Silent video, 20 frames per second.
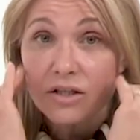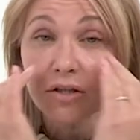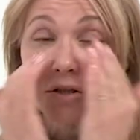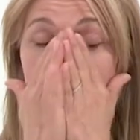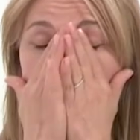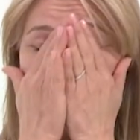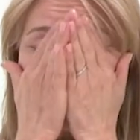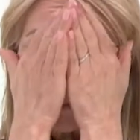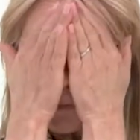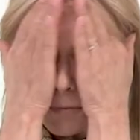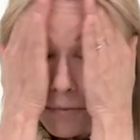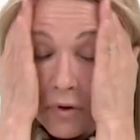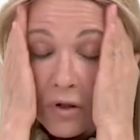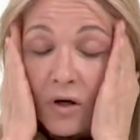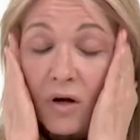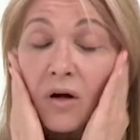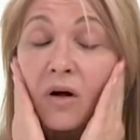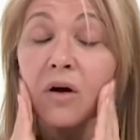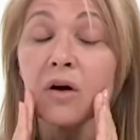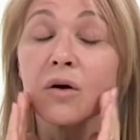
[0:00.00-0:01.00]
to
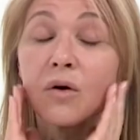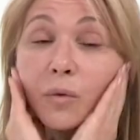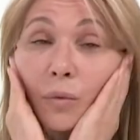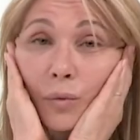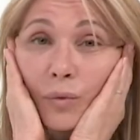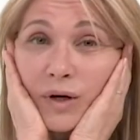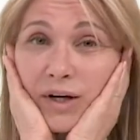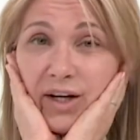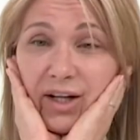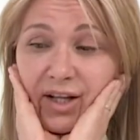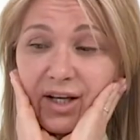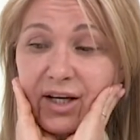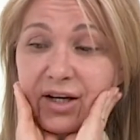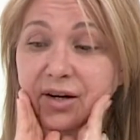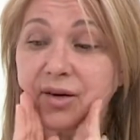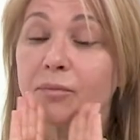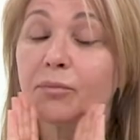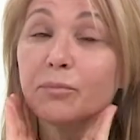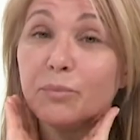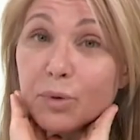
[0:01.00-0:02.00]
really
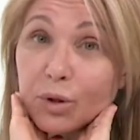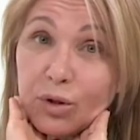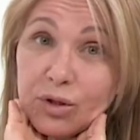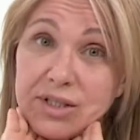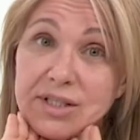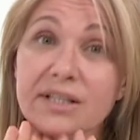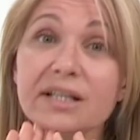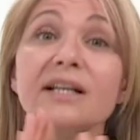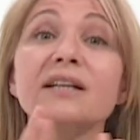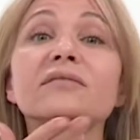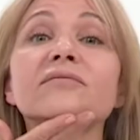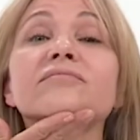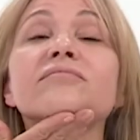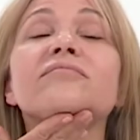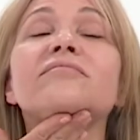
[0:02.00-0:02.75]
boost it,